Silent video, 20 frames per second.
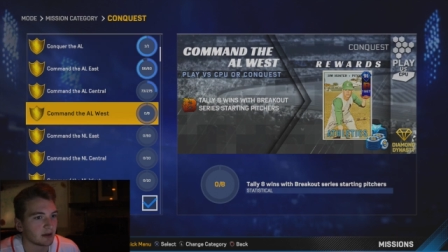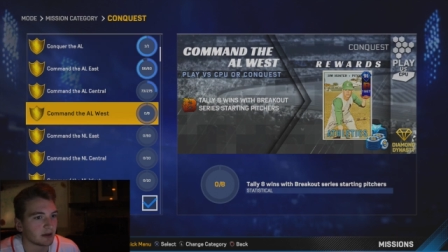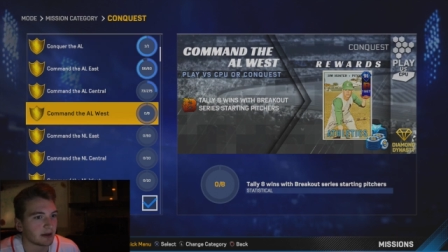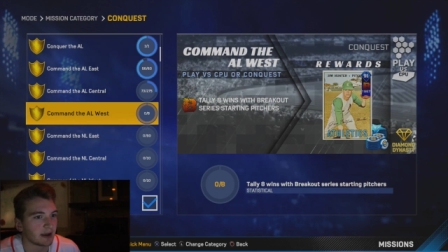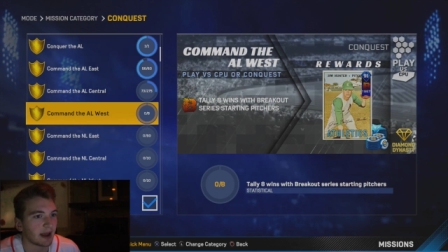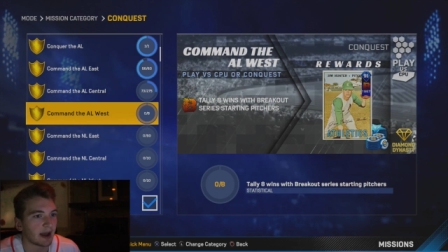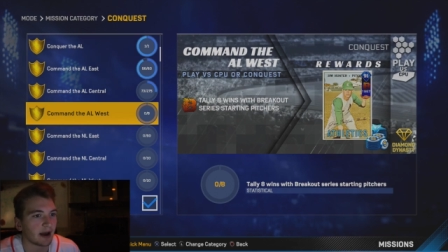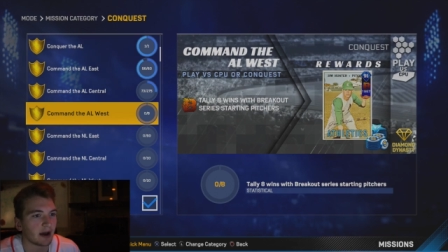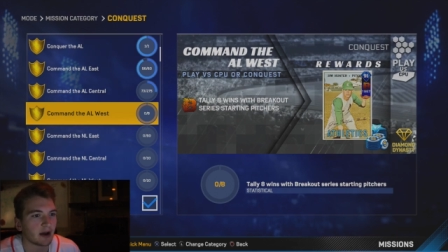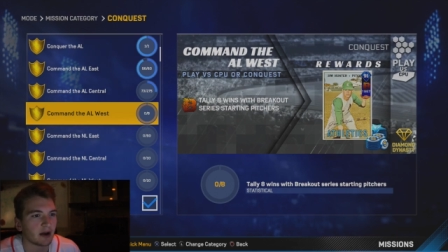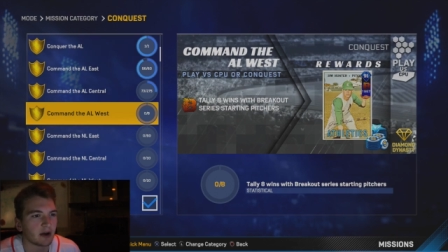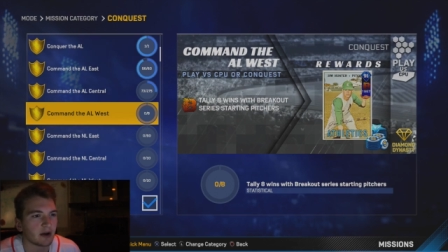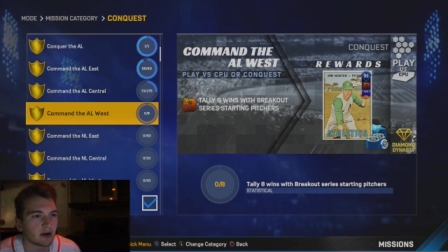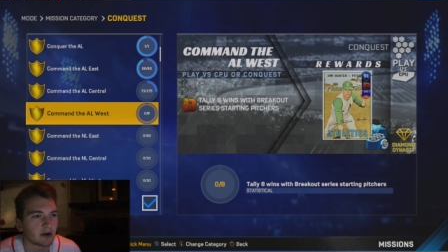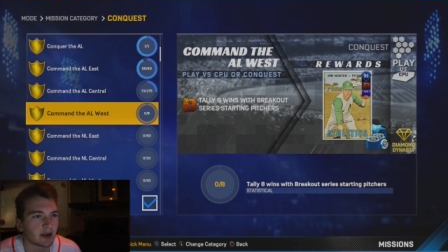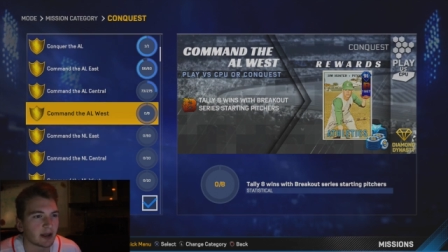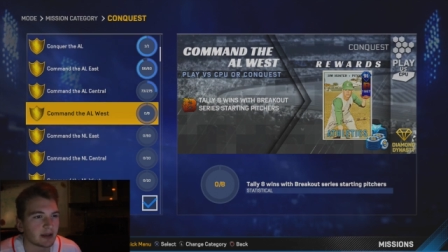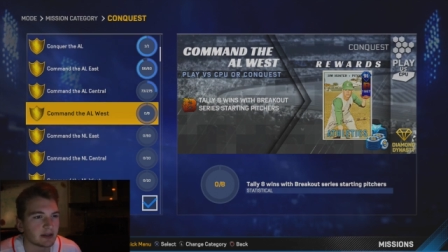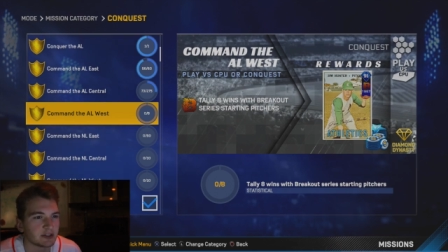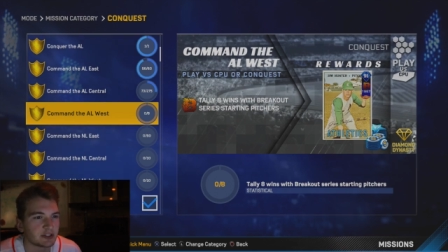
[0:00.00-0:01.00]
Yeah,
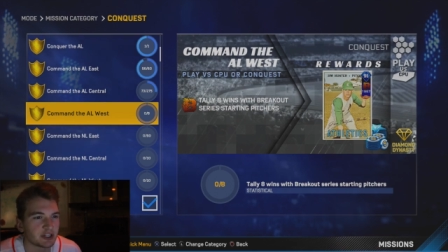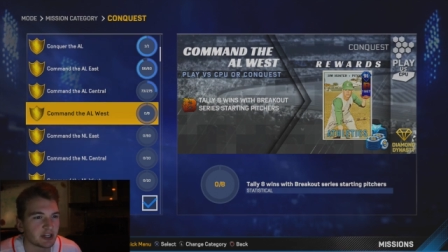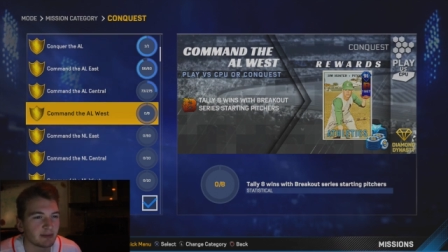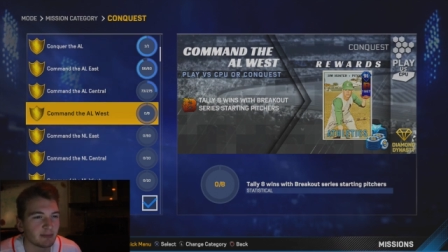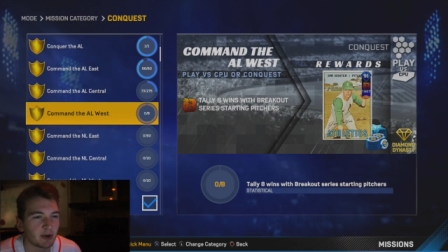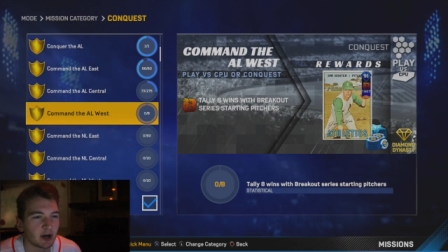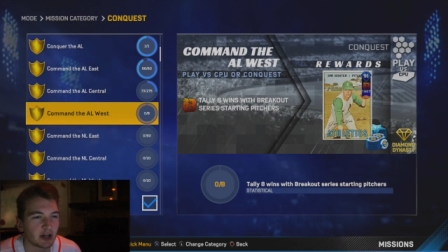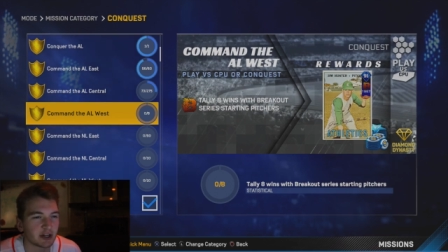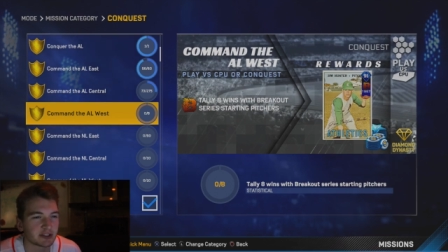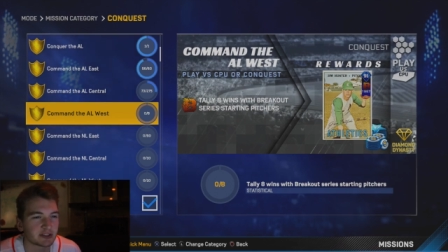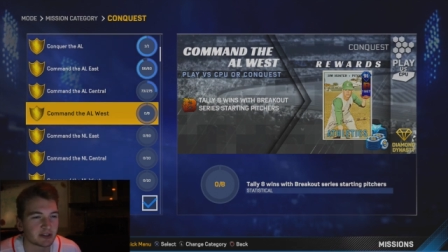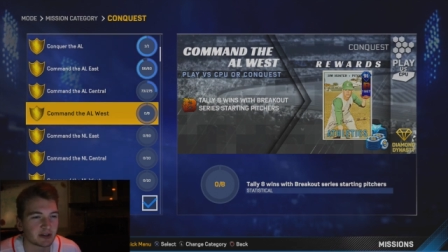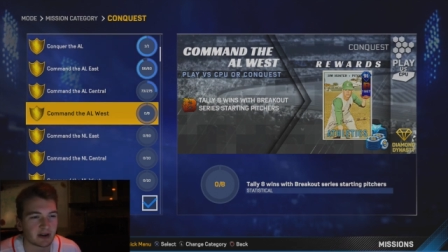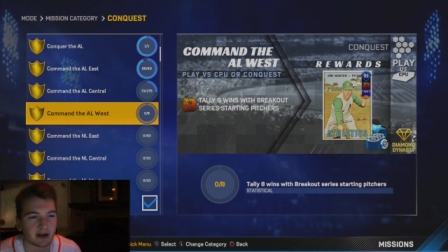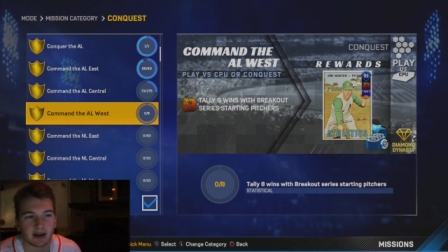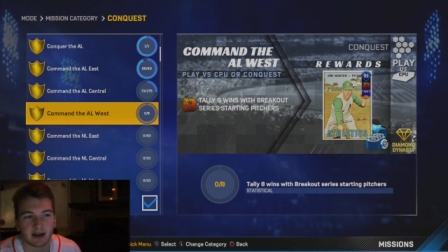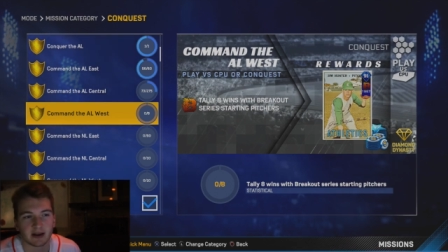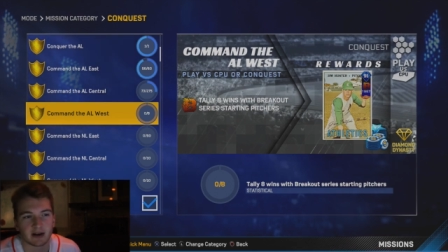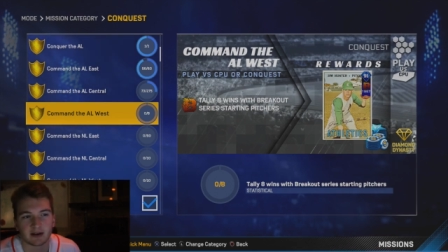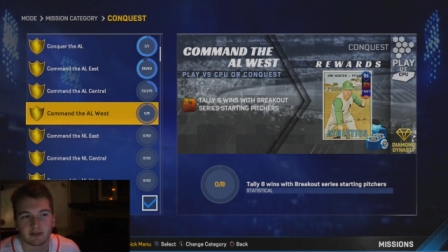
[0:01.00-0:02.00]
okay. Jim
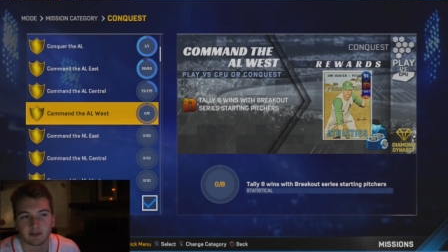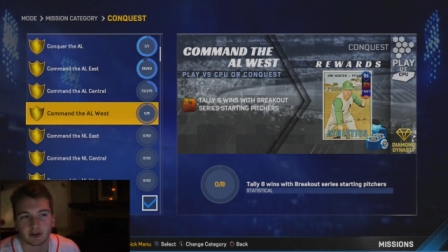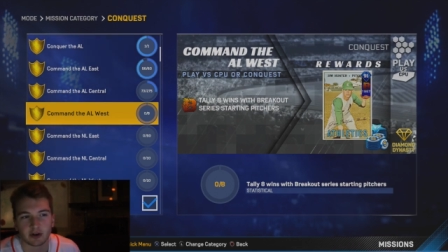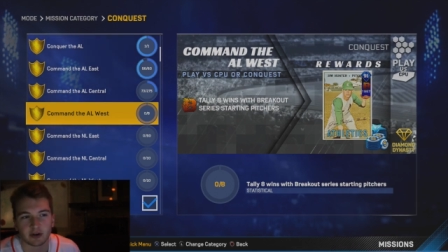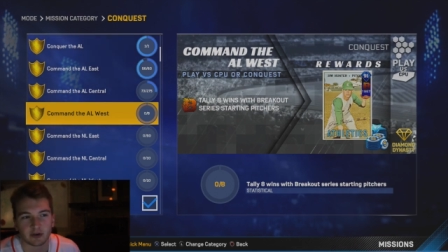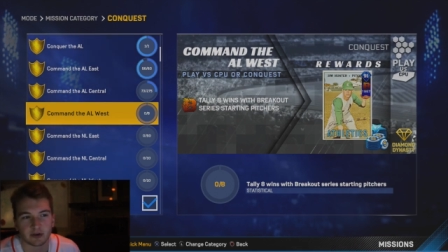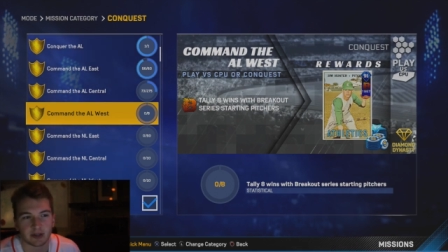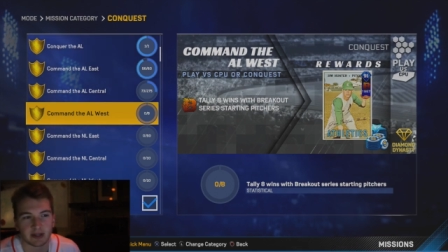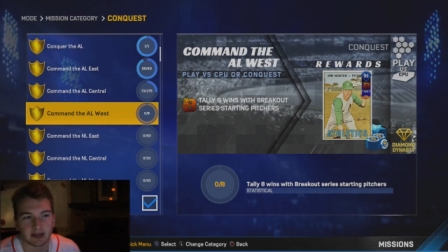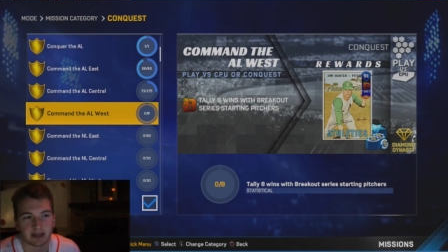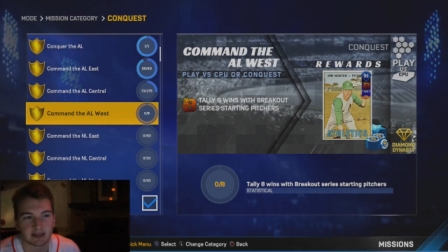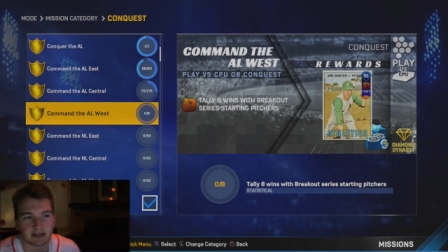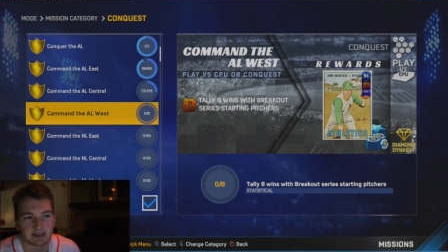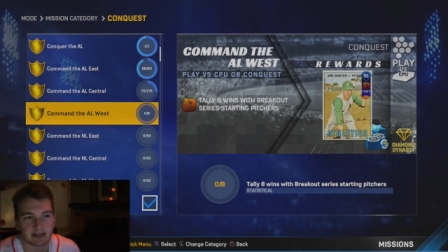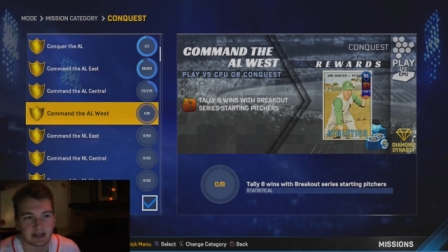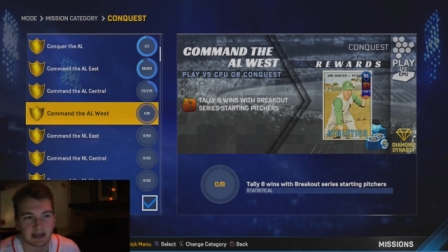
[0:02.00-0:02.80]
Hunter. I don't even know who that is.